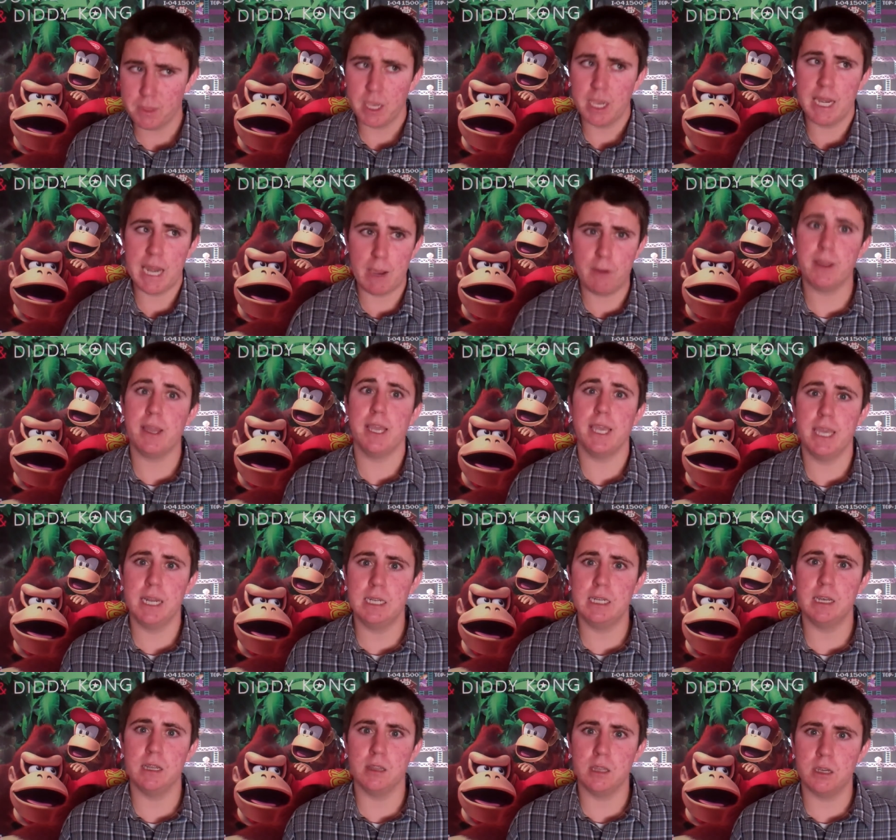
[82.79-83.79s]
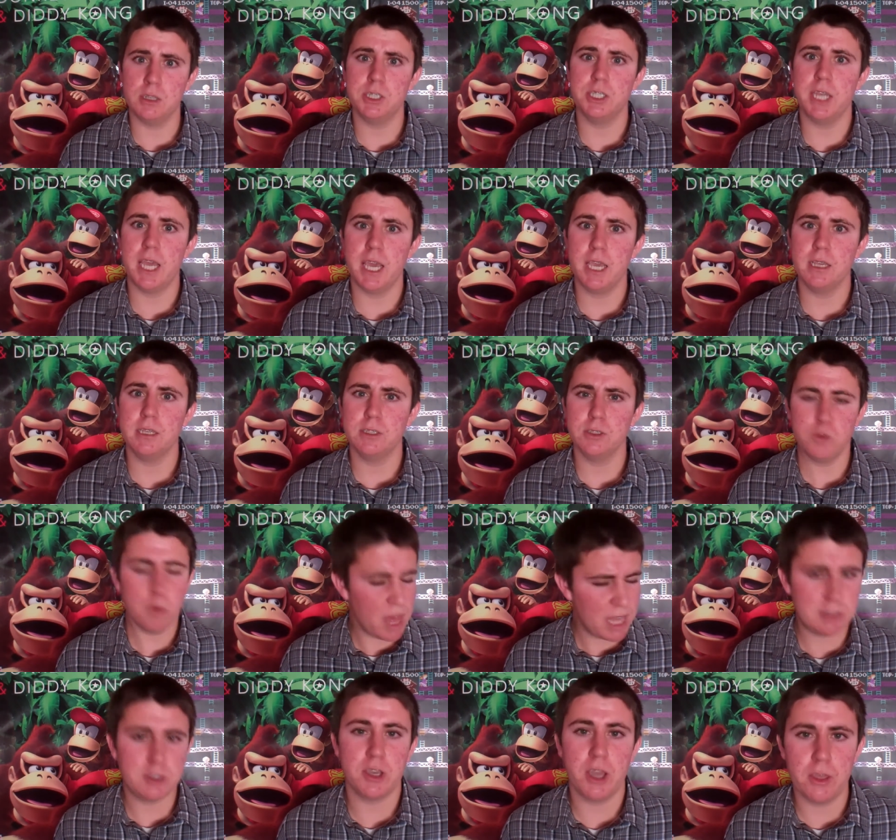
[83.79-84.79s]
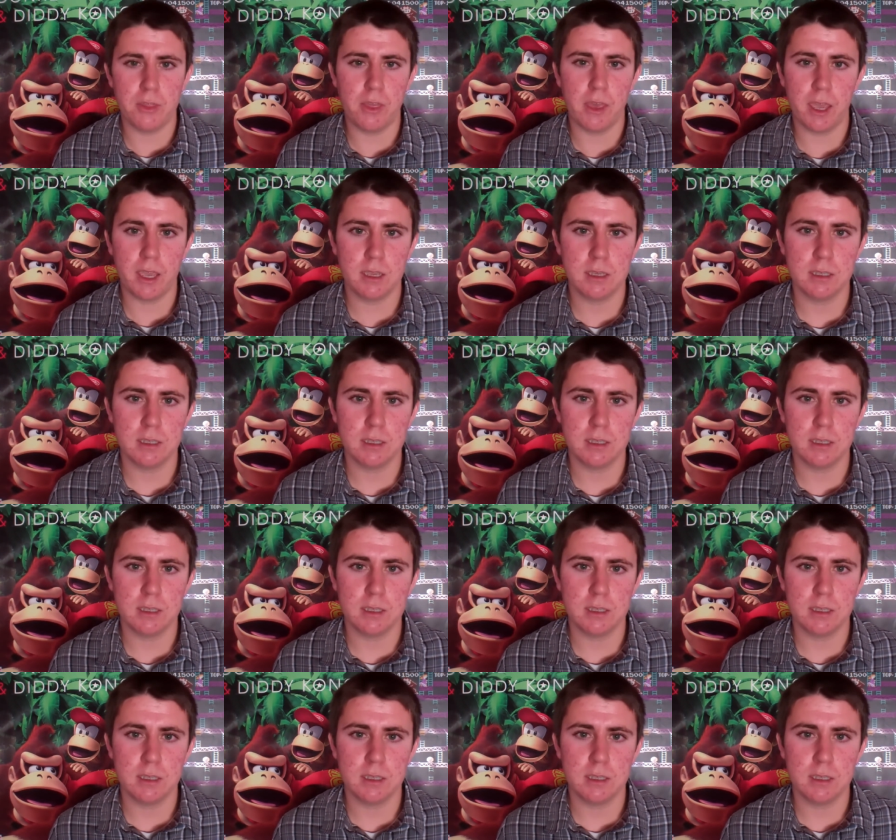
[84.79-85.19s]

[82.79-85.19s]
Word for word: and now I can get it on launch day. So that's a good thing.